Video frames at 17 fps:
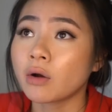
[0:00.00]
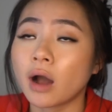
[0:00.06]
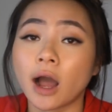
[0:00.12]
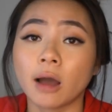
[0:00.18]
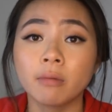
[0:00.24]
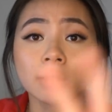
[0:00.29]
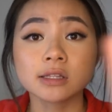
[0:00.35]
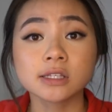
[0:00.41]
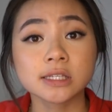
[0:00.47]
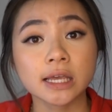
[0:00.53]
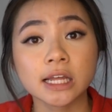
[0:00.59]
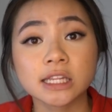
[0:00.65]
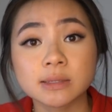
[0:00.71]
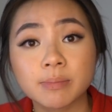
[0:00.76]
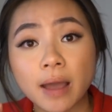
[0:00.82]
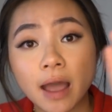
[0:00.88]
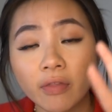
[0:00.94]
No, I'm not saying
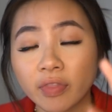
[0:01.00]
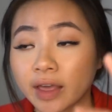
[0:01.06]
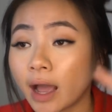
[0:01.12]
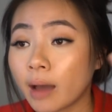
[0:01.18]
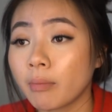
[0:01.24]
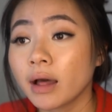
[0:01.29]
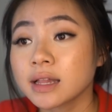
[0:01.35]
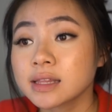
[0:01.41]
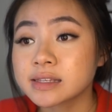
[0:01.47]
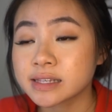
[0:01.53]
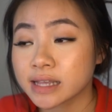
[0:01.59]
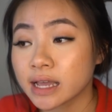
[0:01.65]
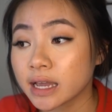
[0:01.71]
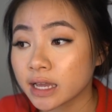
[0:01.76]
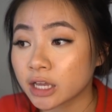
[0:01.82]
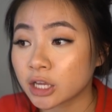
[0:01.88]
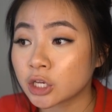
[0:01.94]
it's a bad thing. I'm not
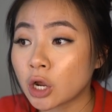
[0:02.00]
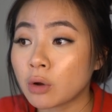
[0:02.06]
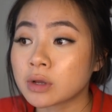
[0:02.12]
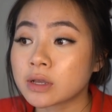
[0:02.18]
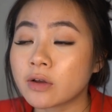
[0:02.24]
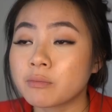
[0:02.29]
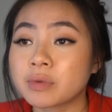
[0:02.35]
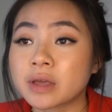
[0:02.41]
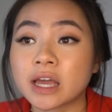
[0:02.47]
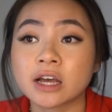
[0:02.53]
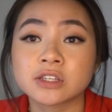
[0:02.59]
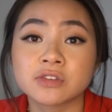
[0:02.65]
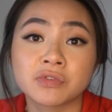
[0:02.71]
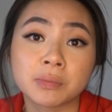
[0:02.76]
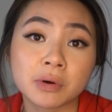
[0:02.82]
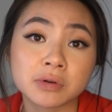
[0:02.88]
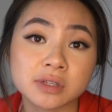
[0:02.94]
saying, you know, because
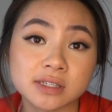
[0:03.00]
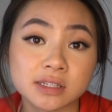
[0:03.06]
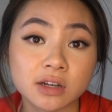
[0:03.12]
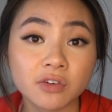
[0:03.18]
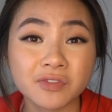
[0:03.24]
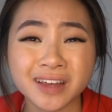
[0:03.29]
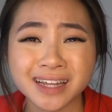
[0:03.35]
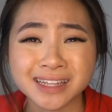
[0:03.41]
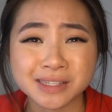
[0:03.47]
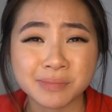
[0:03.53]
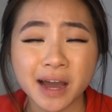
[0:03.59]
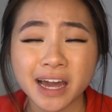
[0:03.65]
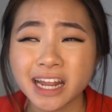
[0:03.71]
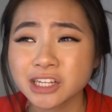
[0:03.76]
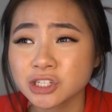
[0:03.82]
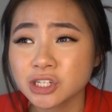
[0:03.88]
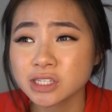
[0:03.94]
if you post a selfie, it's
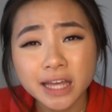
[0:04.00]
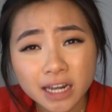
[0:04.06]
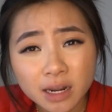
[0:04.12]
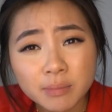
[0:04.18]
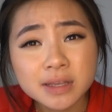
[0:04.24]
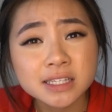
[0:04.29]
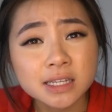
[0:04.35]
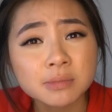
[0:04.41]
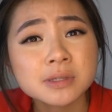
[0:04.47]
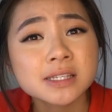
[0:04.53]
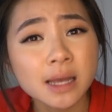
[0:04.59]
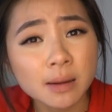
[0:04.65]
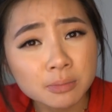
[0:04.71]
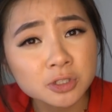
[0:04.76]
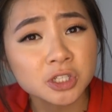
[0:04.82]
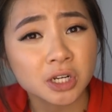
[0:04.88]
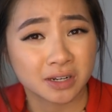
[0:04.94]
bad. It's just get a
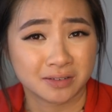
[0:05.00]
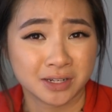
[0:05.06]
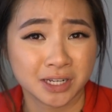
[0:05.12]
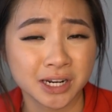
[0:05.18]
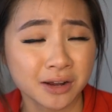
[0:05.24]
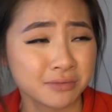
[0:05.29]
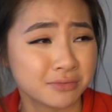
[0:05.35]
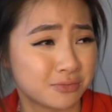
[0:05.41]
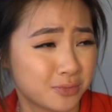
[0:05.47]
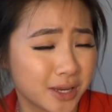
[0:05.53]
misconception, you know?